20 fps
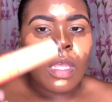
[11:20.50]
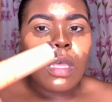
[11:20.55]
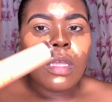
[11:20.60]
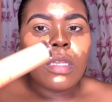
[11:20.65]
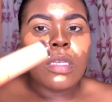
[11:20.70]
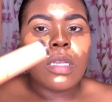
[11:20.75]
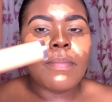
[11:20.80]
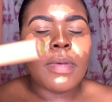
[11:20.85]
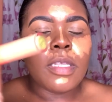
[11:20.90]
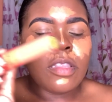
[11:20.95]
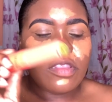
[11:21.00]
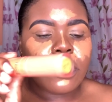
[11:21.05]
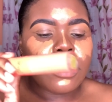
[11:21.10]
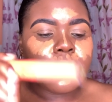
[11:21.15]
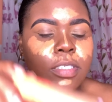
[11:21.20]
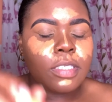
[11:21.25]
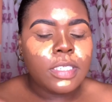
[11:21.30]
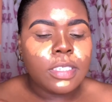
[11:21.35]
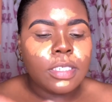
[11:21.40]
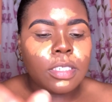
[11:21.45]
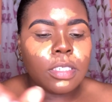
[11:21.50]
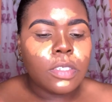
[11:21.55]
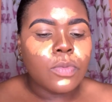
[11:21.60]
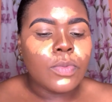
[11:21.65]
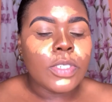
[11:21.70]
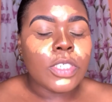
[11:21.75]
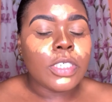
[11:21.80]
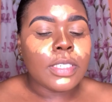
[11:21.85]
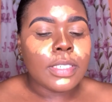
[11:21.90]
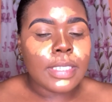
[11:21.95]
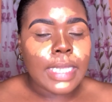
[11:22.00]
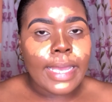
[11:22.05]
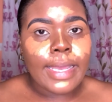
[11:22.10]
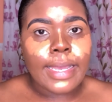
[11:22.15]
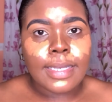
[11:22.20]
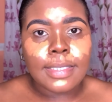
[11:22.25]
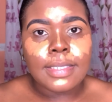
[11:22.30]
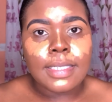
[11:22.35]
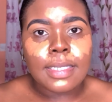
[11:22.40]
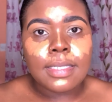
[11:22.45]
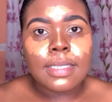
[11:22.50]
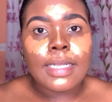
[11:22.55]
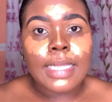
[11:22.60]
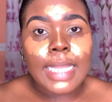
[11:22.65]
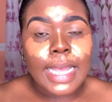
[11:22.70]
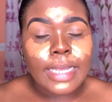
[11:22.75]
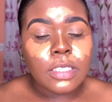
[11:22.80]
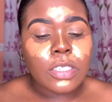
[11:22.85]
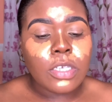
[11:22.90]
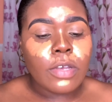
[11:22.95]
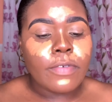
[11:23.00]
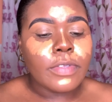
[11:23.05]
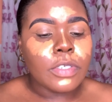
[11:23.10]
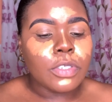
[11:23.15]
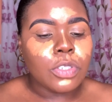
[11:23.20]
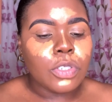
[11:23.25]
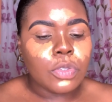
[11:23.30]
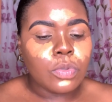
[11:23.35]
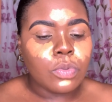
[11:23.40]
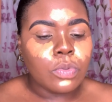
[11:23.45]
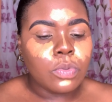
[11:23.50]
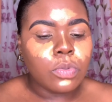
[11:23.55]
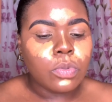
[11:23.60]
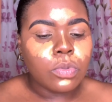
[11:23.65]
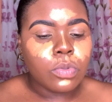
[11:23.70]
number 13, which is, like I said, the lighter of the two,